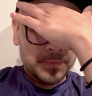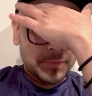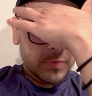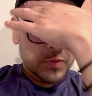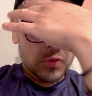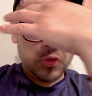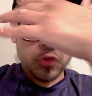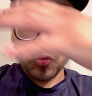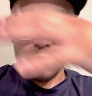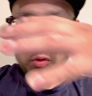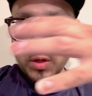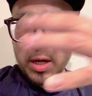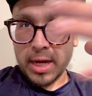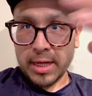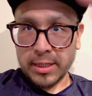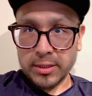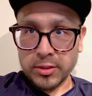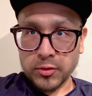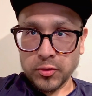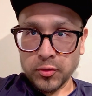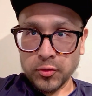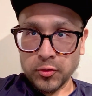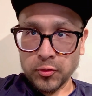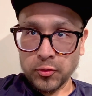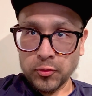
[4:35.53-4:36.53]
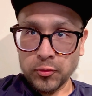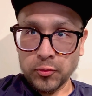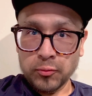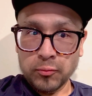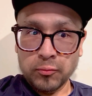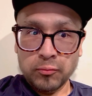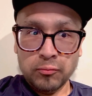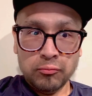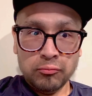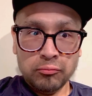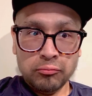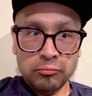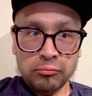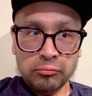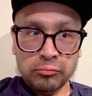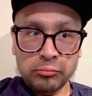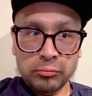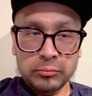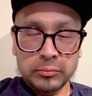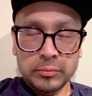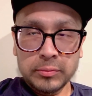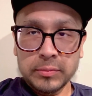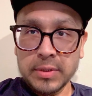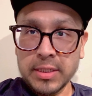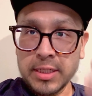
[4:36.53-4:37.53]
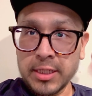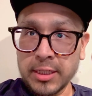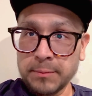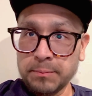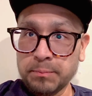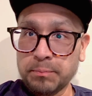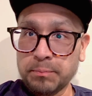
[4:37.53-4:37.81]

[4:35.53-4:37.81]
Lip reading: try to eat